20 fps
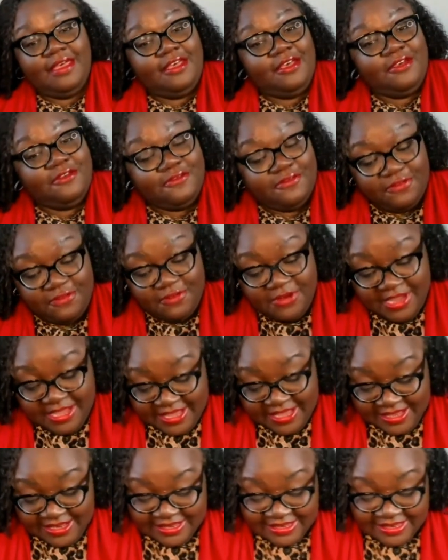
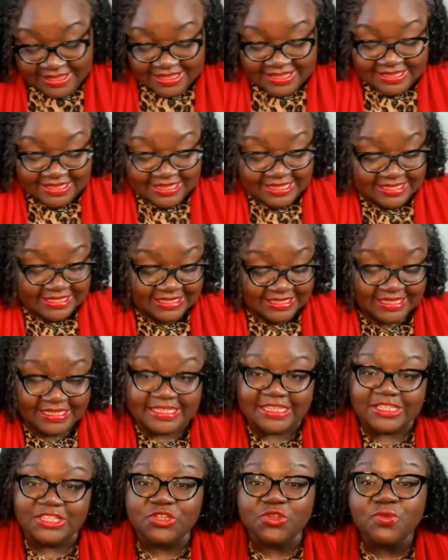Friend, listen,
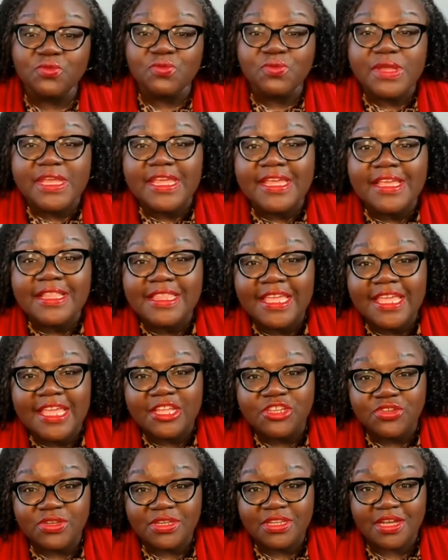did you read the
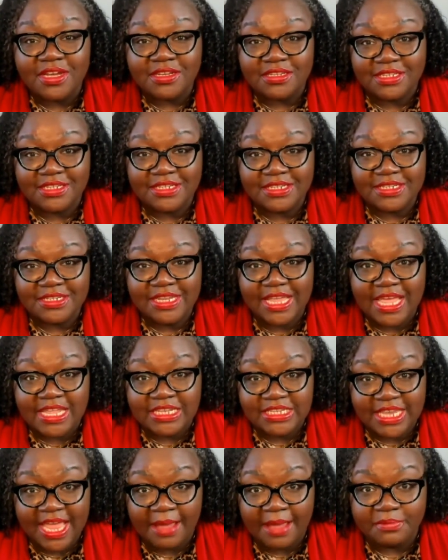introduction and
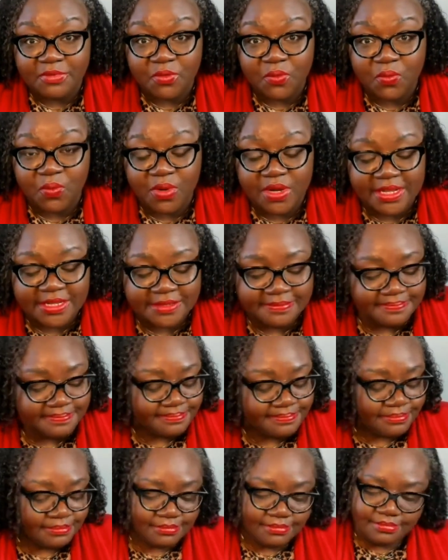chapter one?
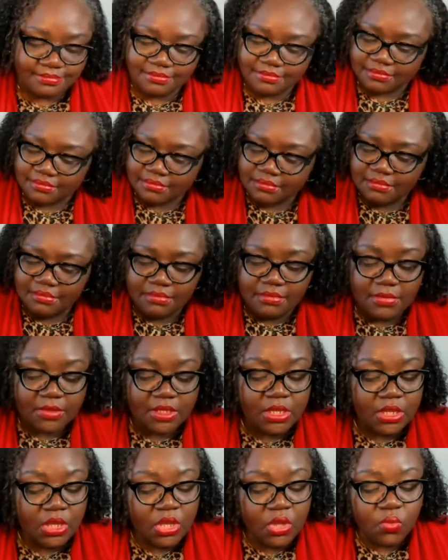
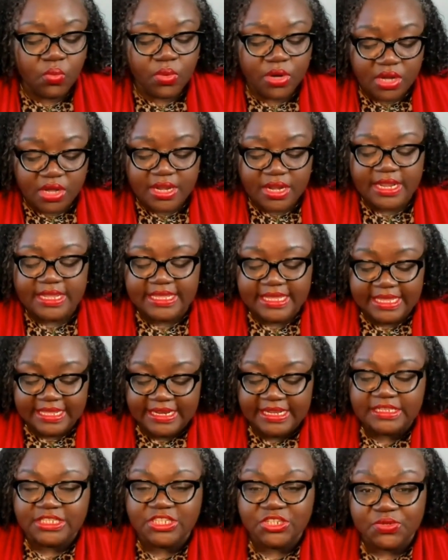We're going to get
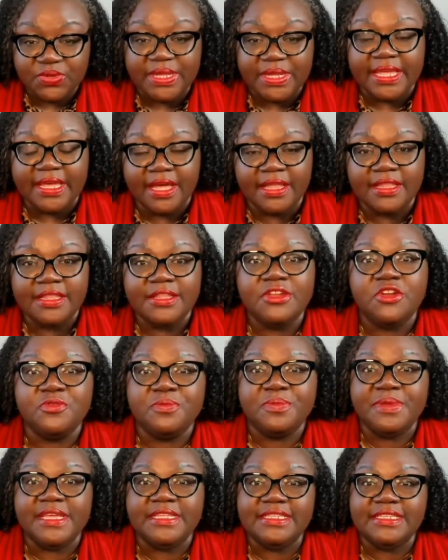into it a little
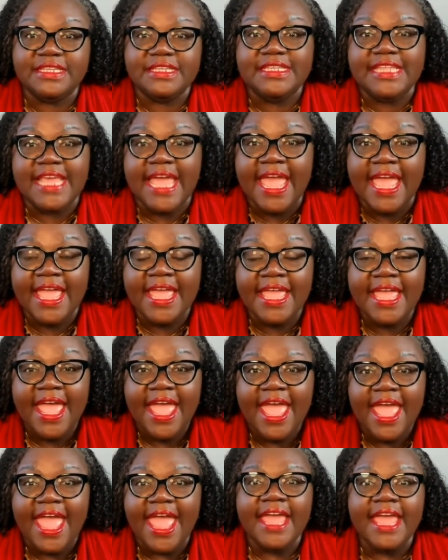bit today.
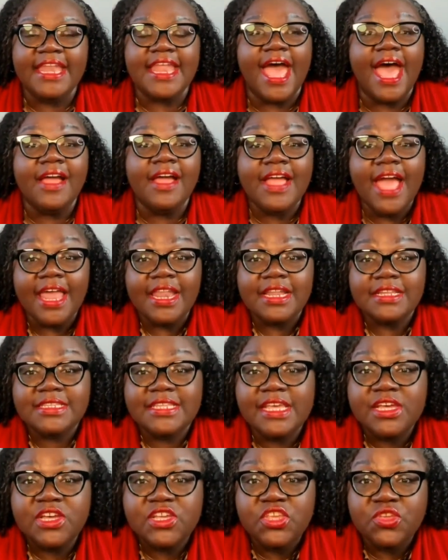And I got to
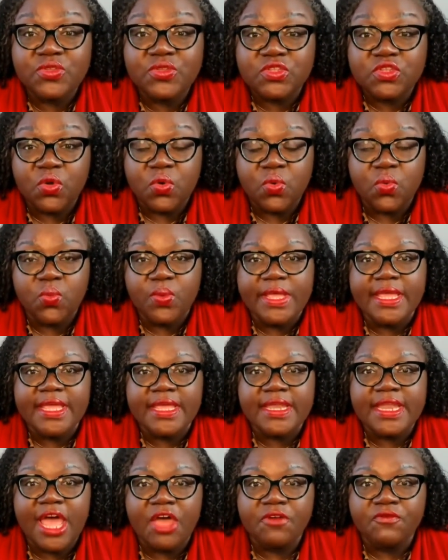tell you, so
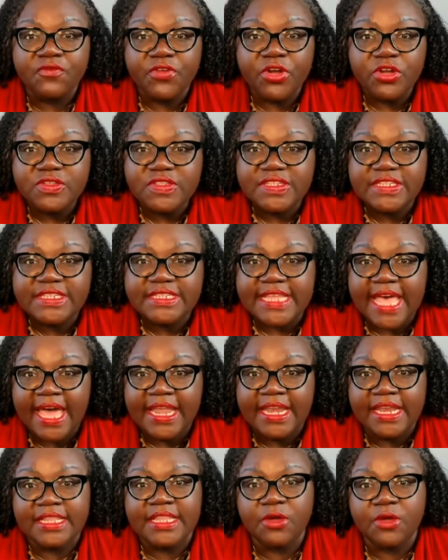when I first
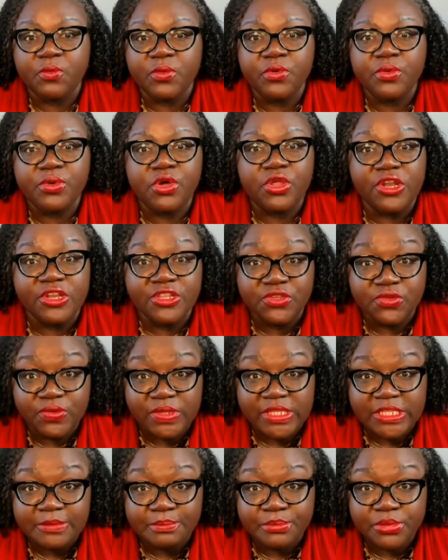decided that we were going to do
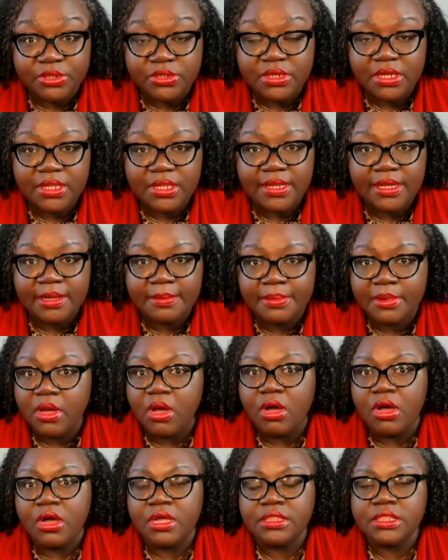this book club
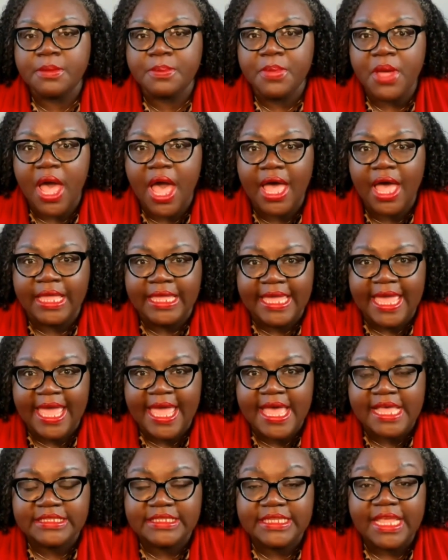on the
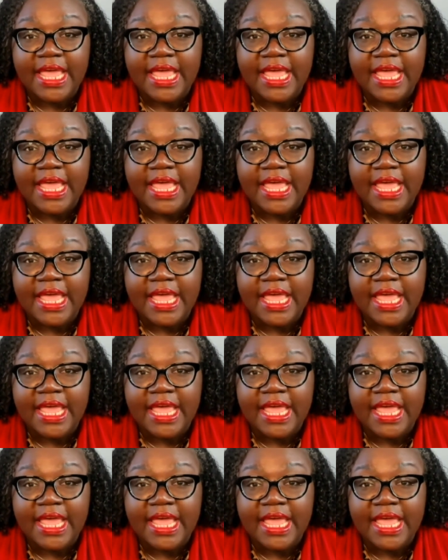podcast,